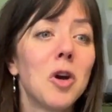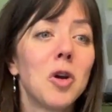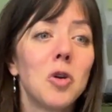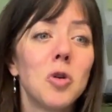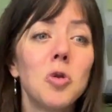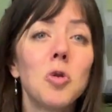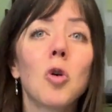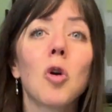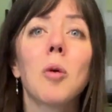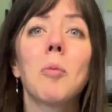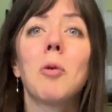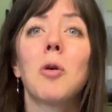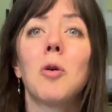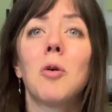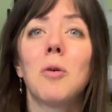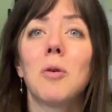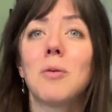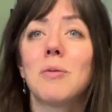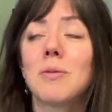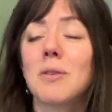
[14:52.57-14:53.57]

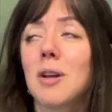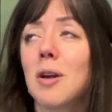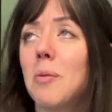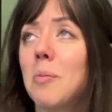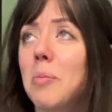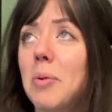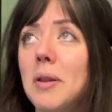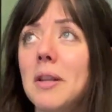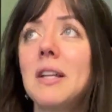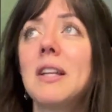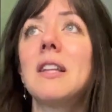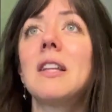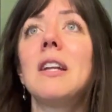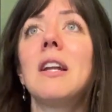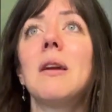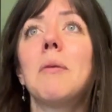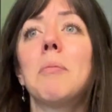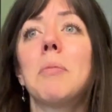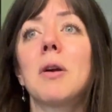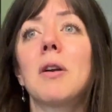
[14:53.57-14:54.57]
normal, completely
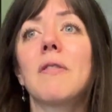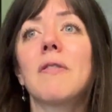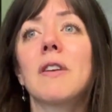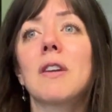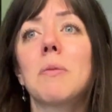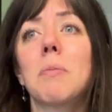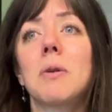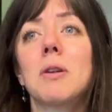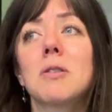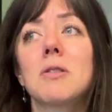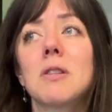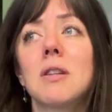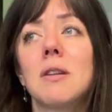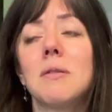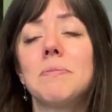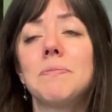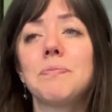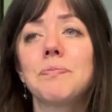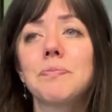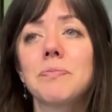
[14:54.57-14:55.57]
imperfect
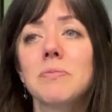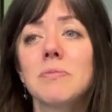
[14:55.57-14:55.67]
person